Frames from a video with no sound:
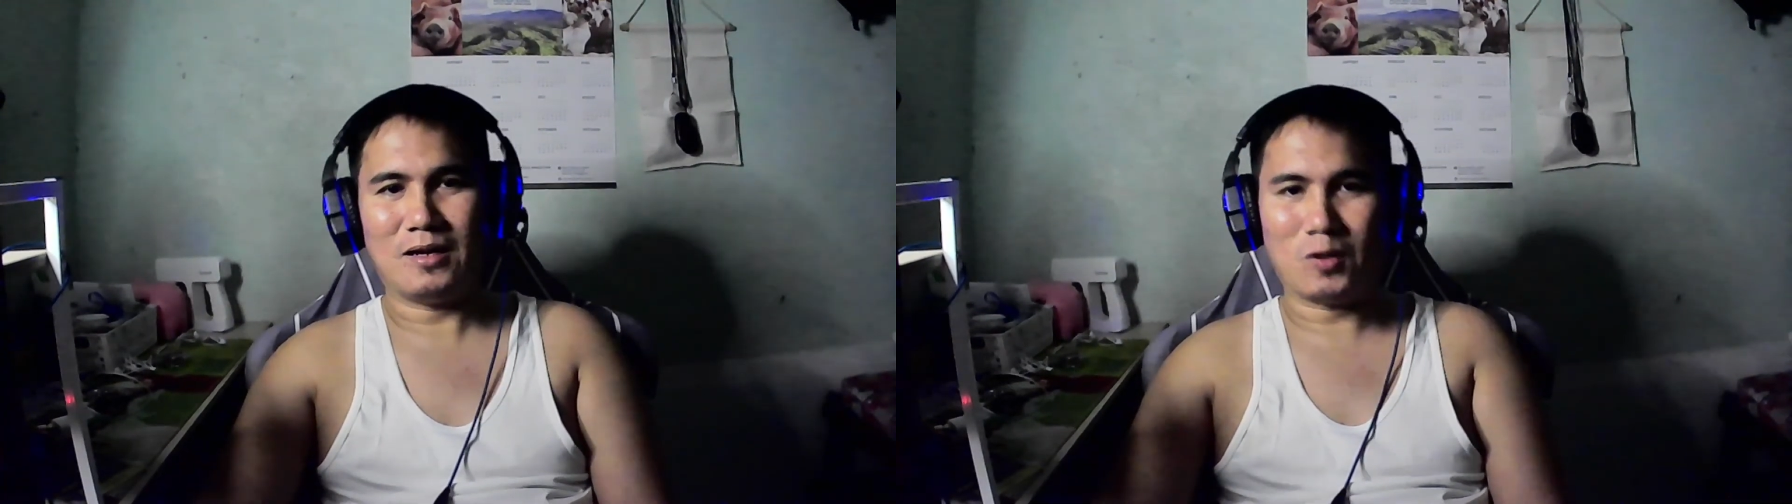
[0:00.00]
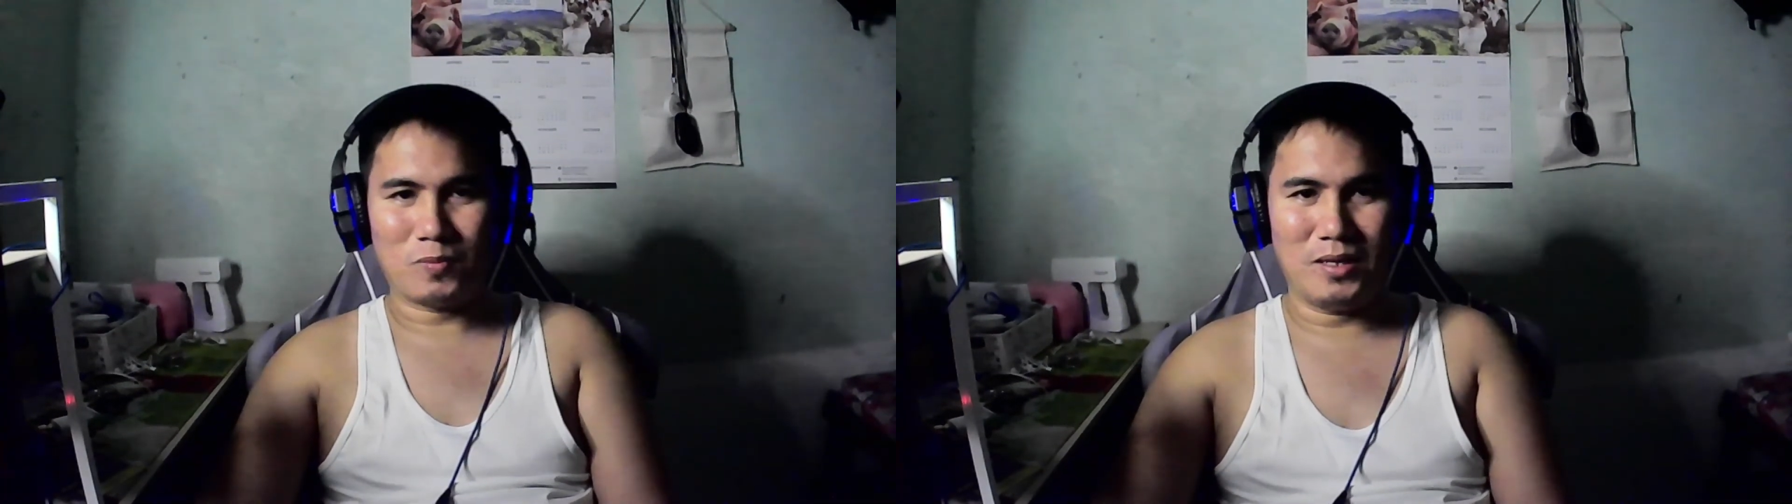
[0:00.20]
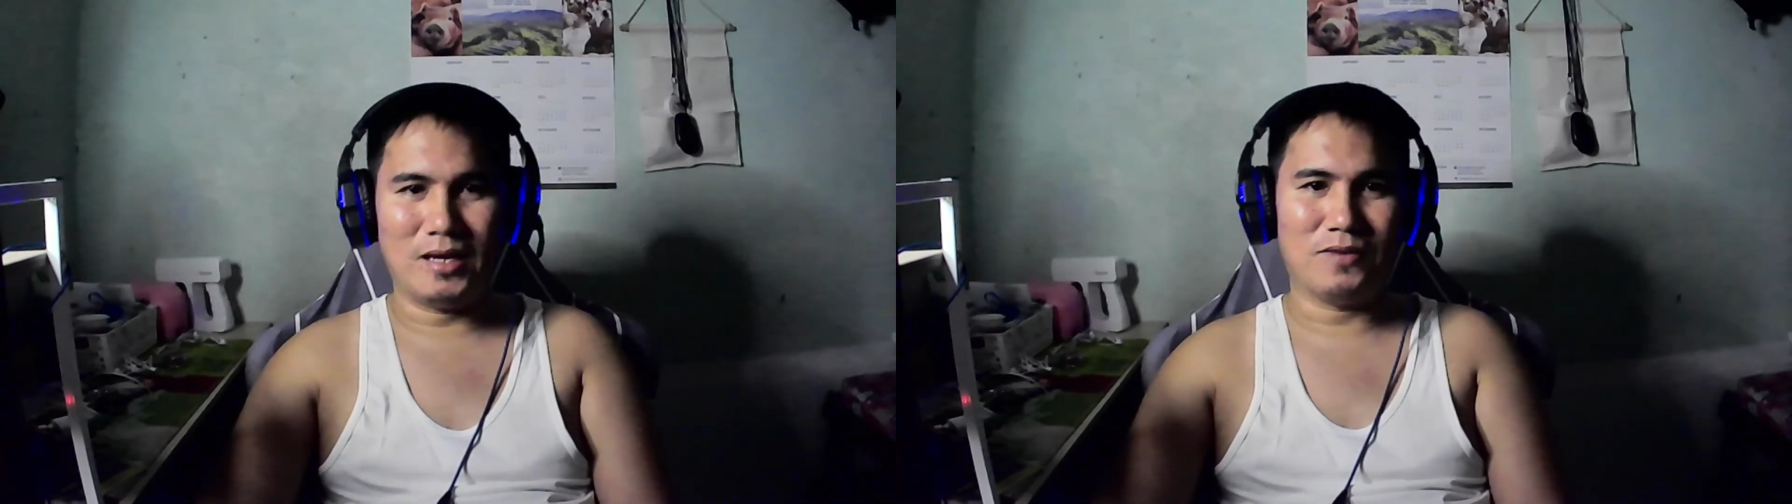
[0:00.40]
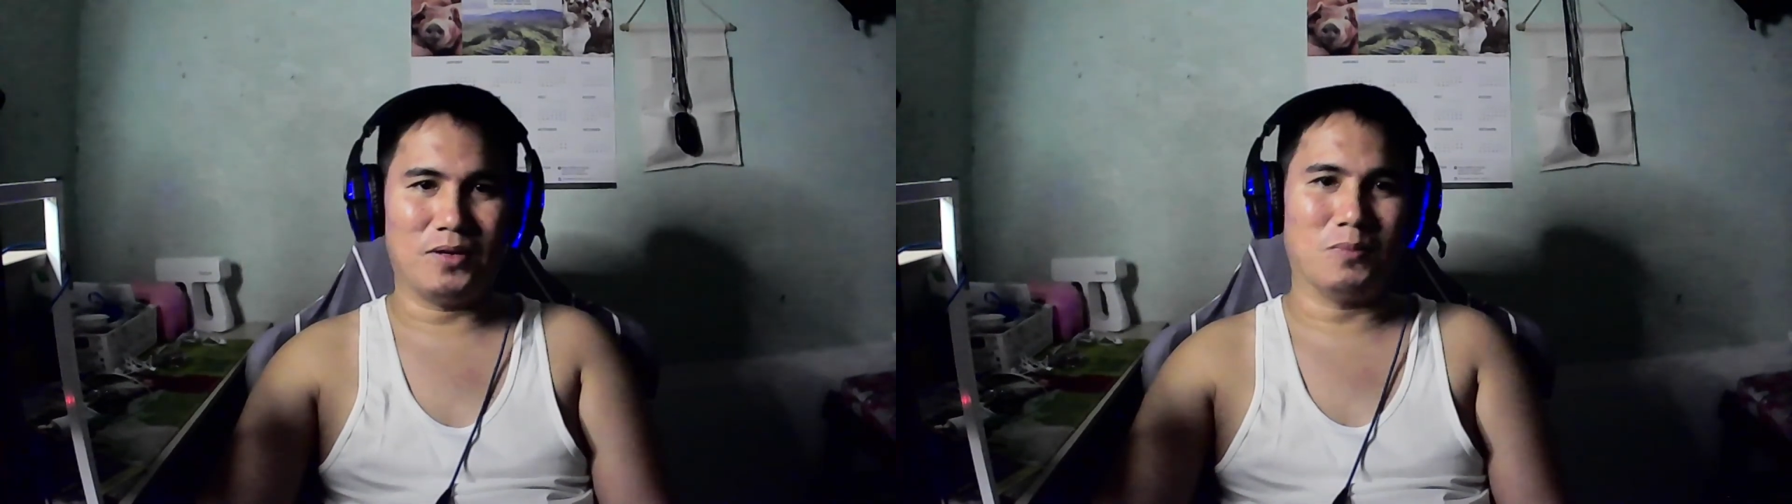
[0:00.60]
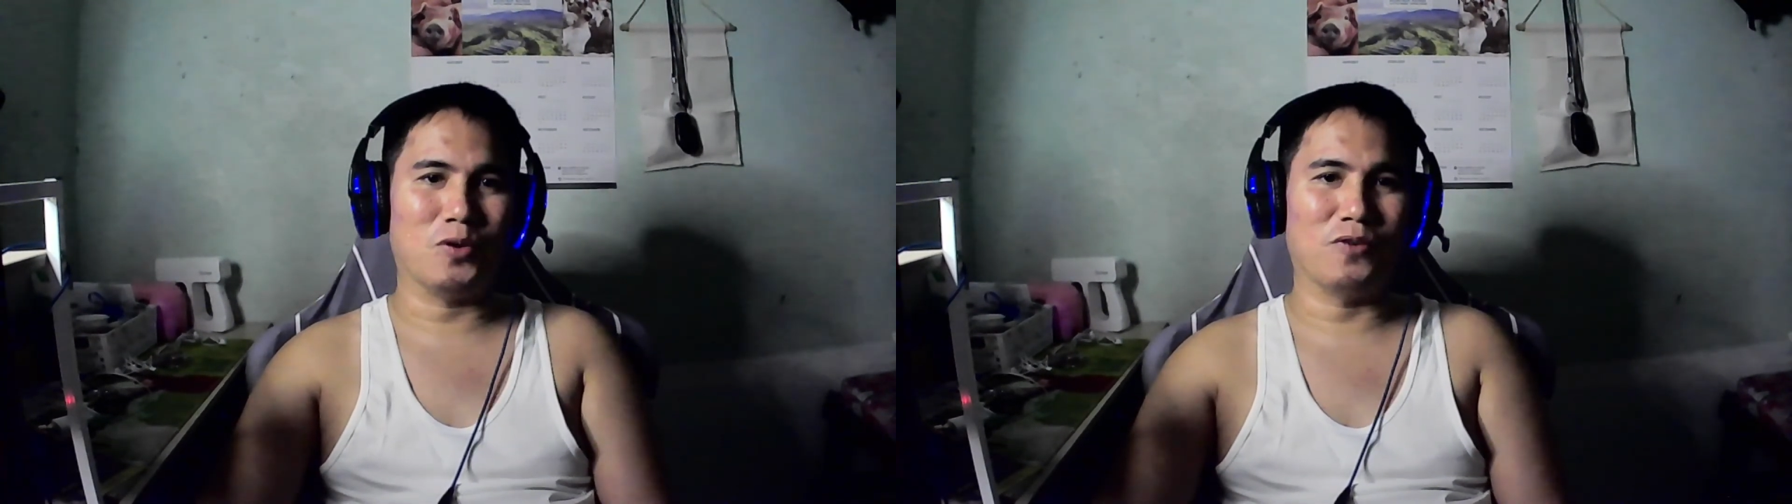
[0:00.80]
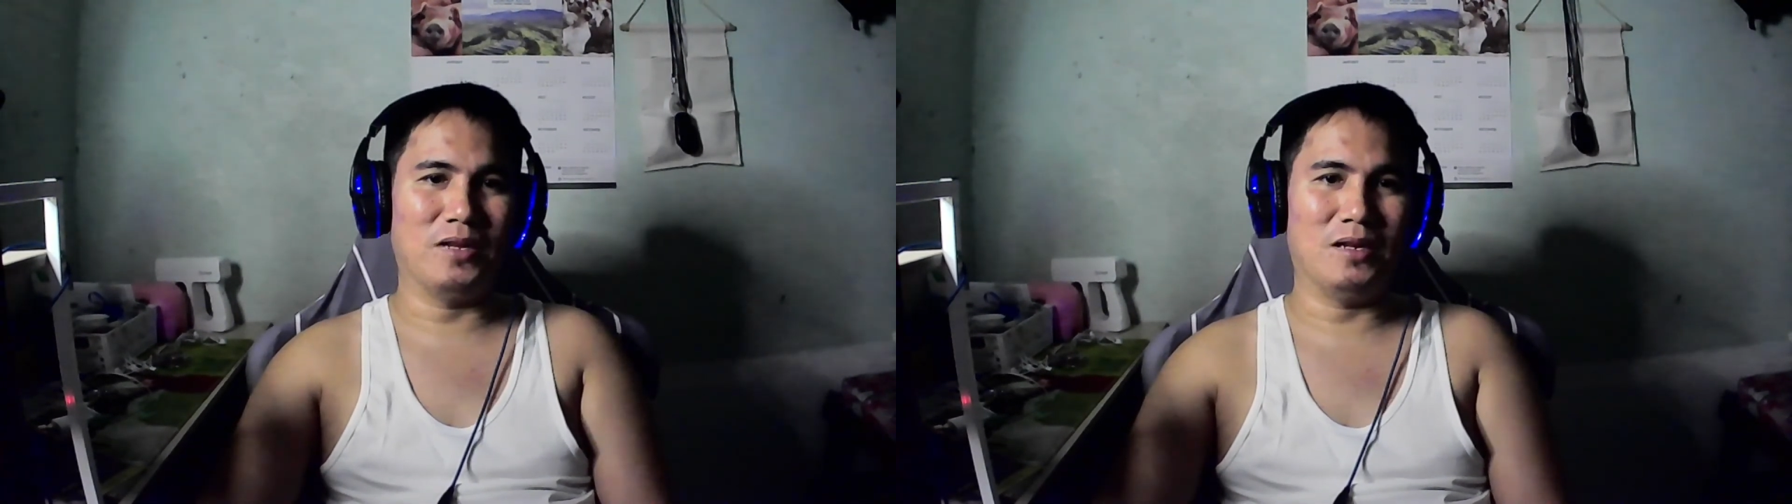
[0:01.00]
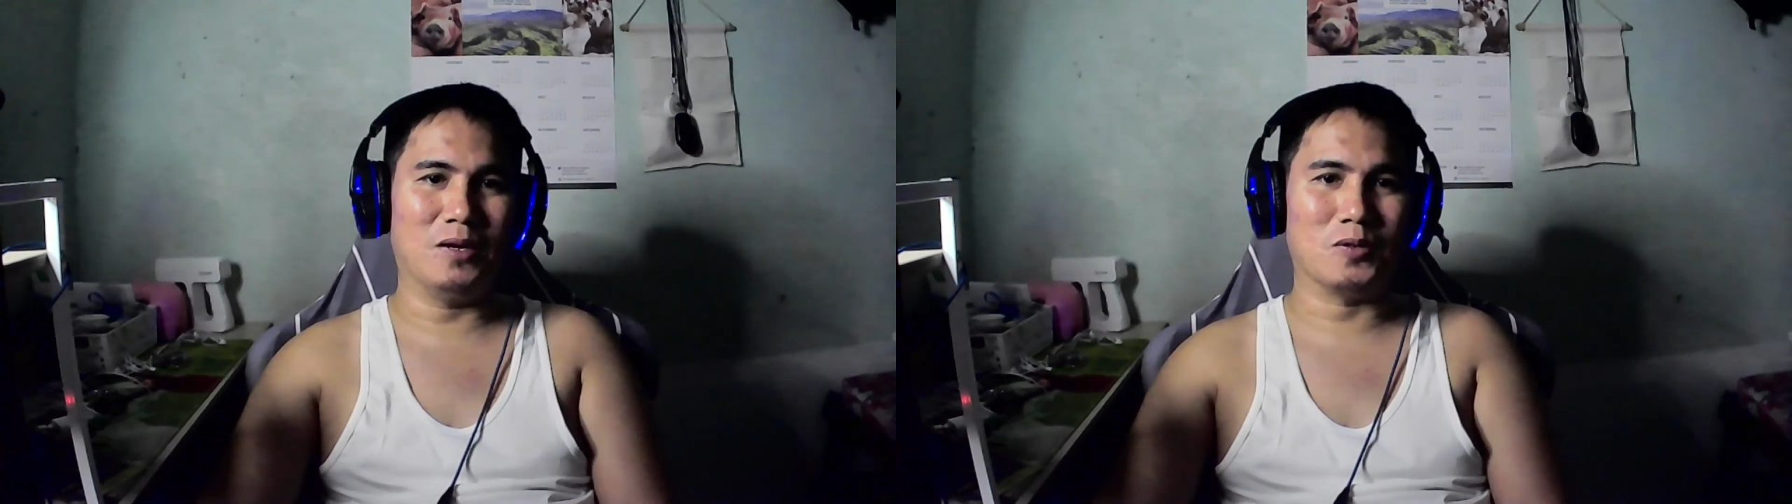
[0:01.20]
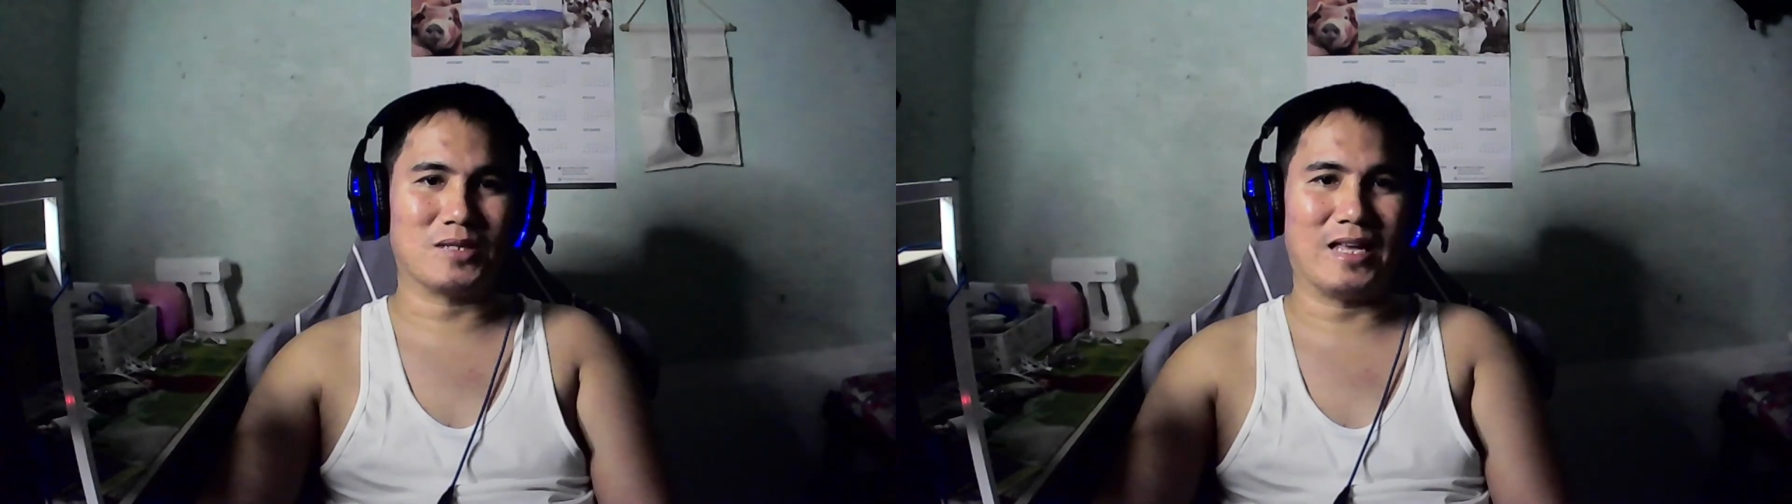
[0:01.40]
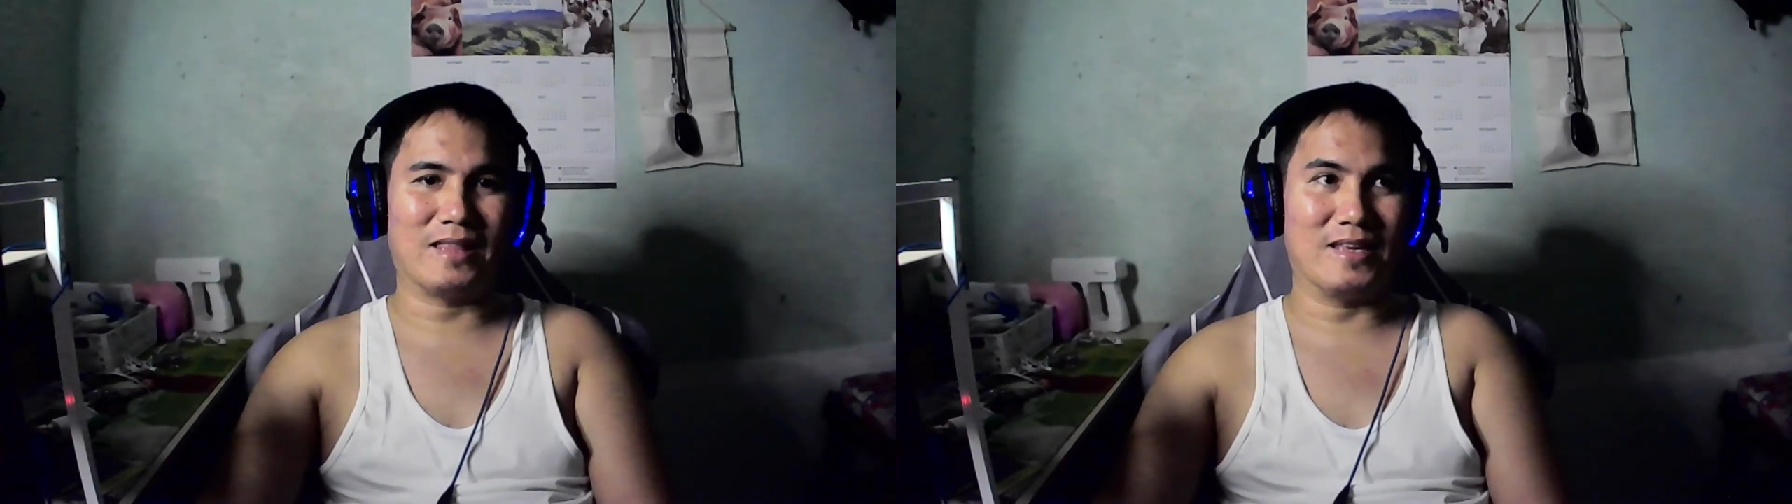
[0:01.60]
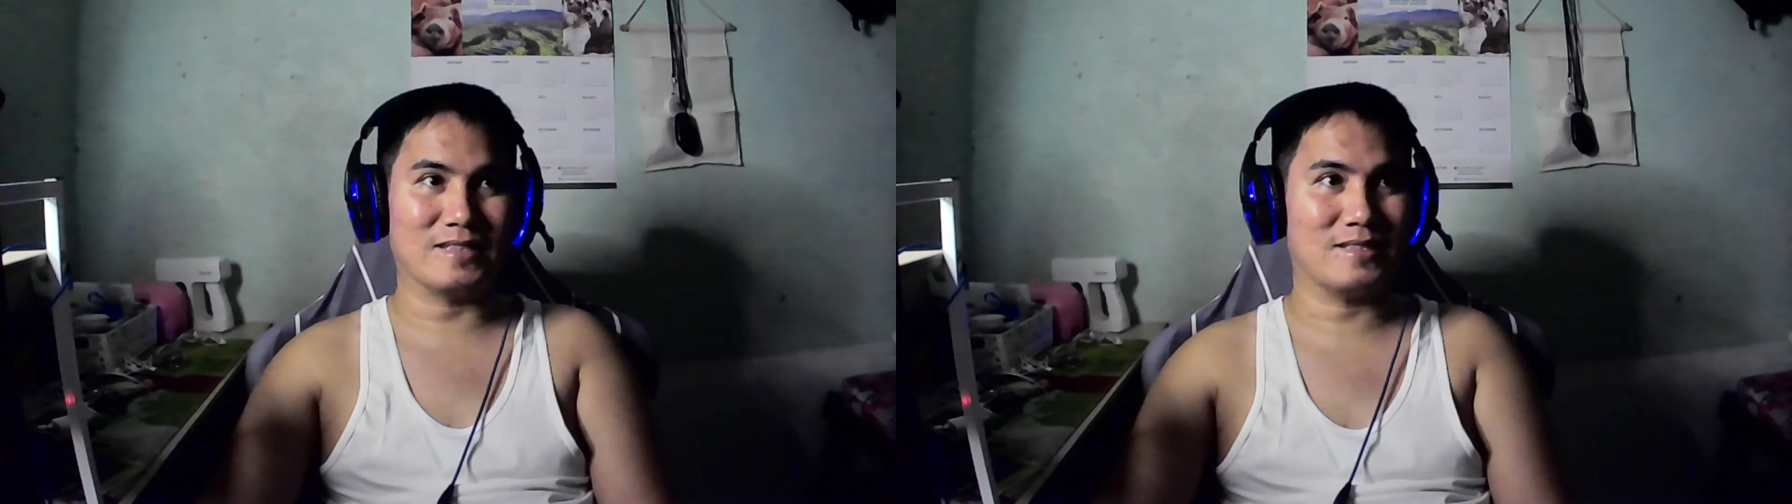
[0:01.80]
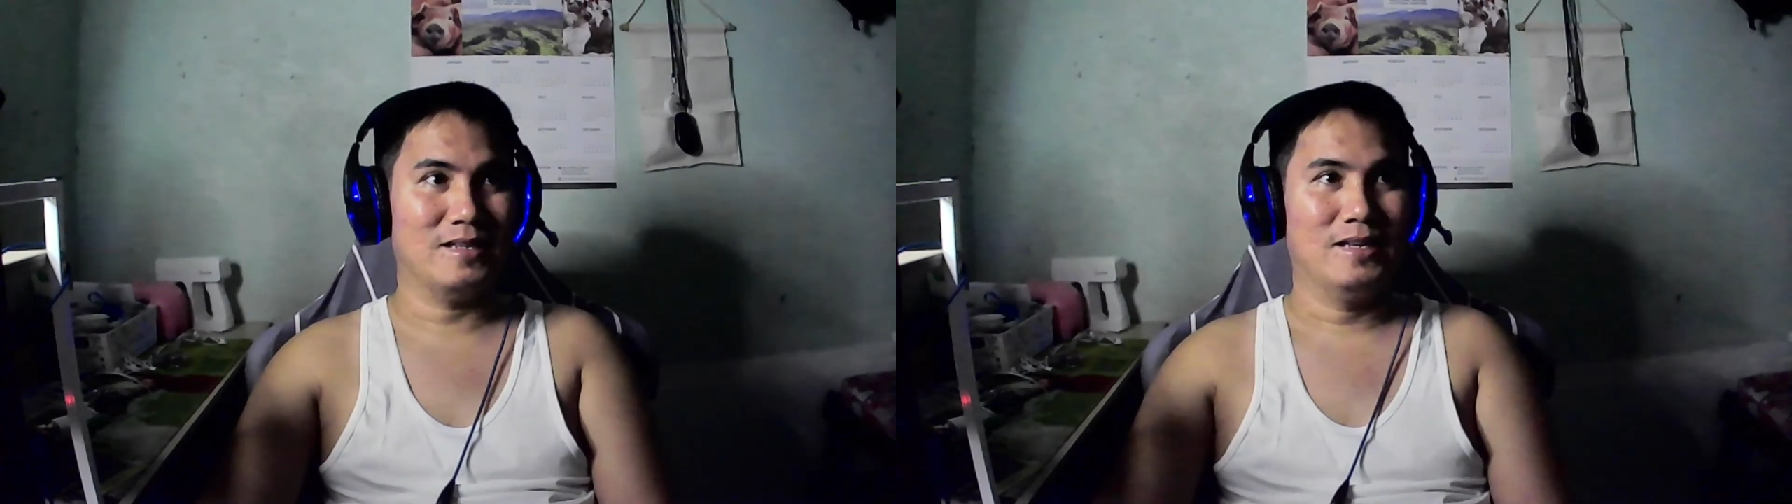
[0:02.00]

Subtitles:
I will be having more videos like this.